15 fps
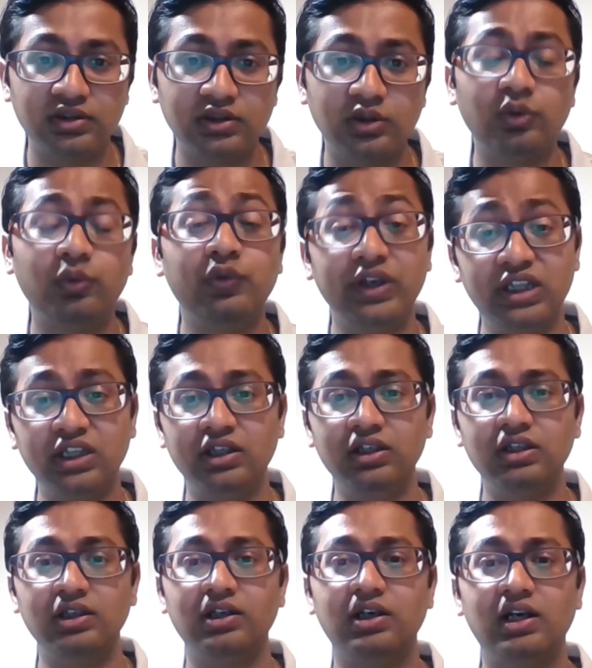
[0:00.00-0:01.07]
within
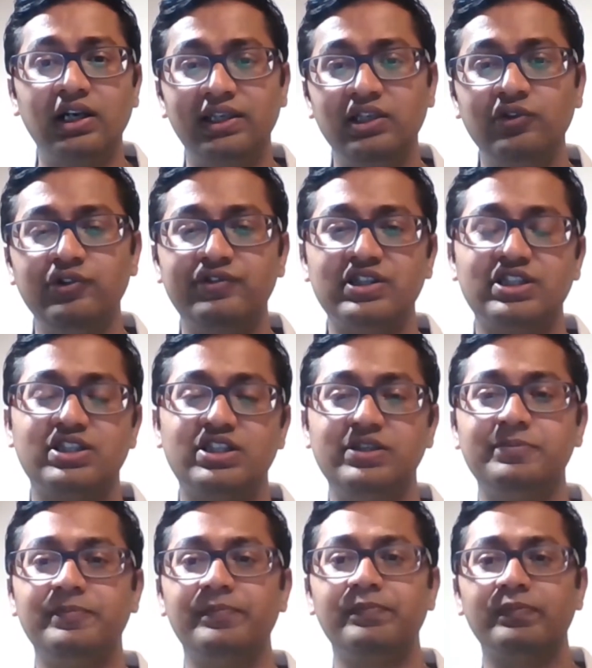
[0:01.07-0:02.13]
a university.
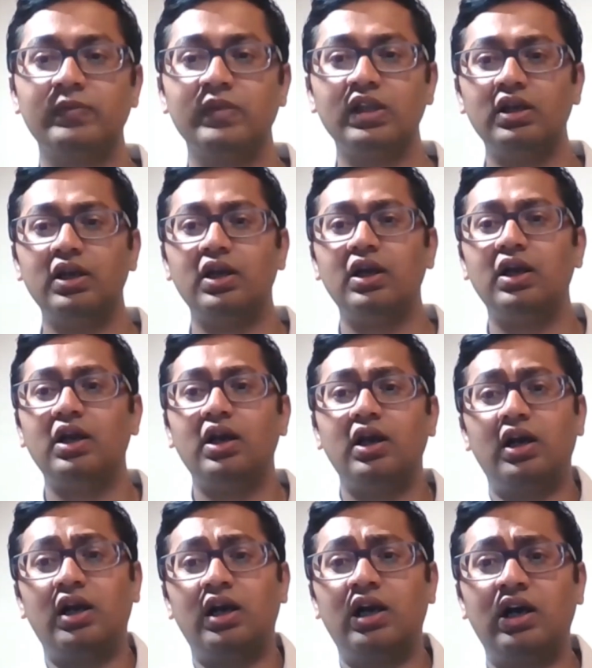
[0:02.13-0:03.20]

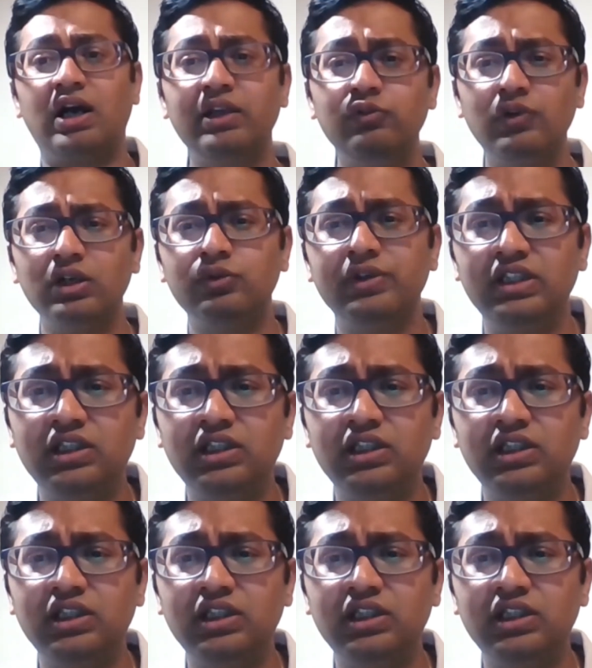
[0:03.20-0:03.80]
I work within a